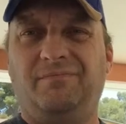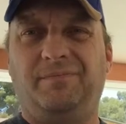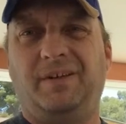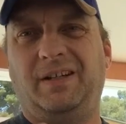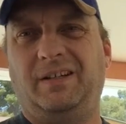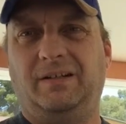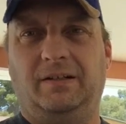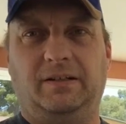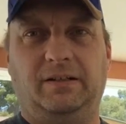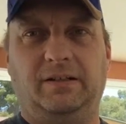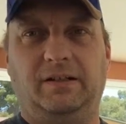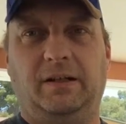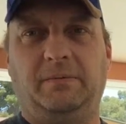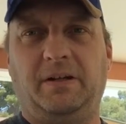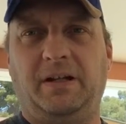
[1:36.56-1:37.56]
But
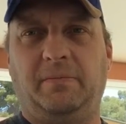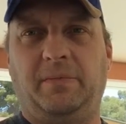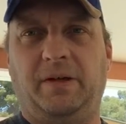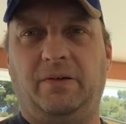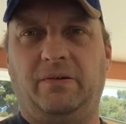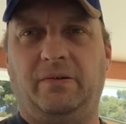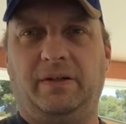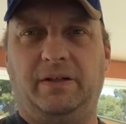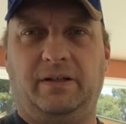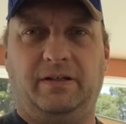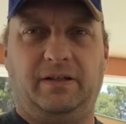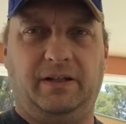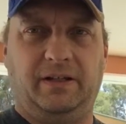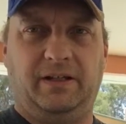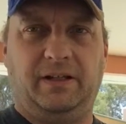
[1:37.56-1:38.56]
I'm kind of paranoid
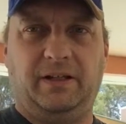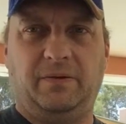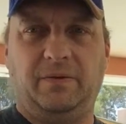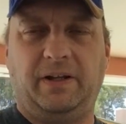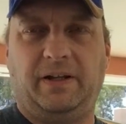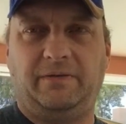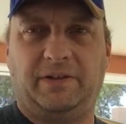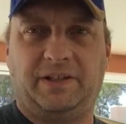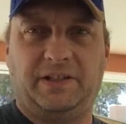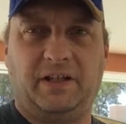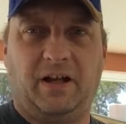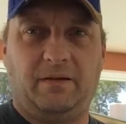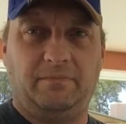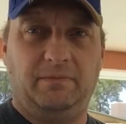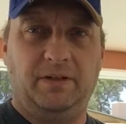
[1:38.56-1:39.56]
and I don't want to have to
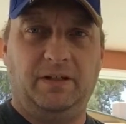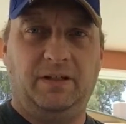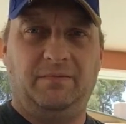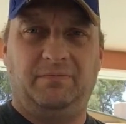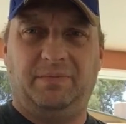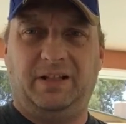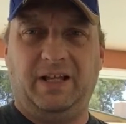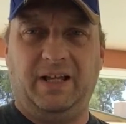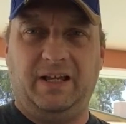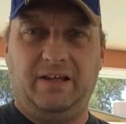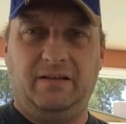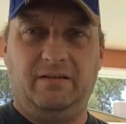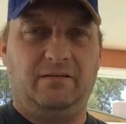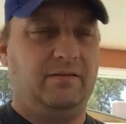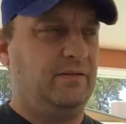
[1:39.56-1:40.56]
stop
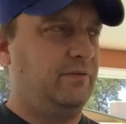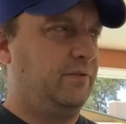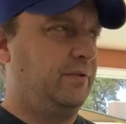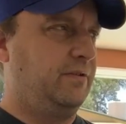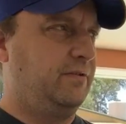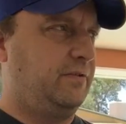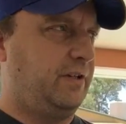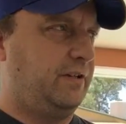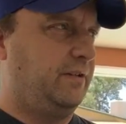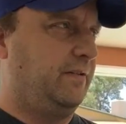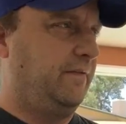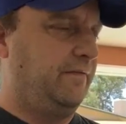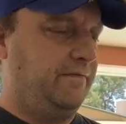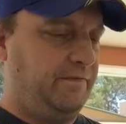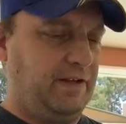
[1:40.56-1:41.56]
playing in order to try to
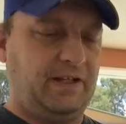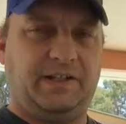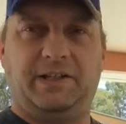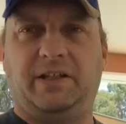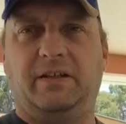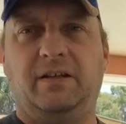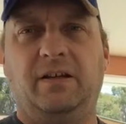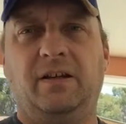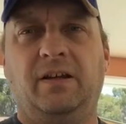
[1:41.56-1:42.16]
fix it.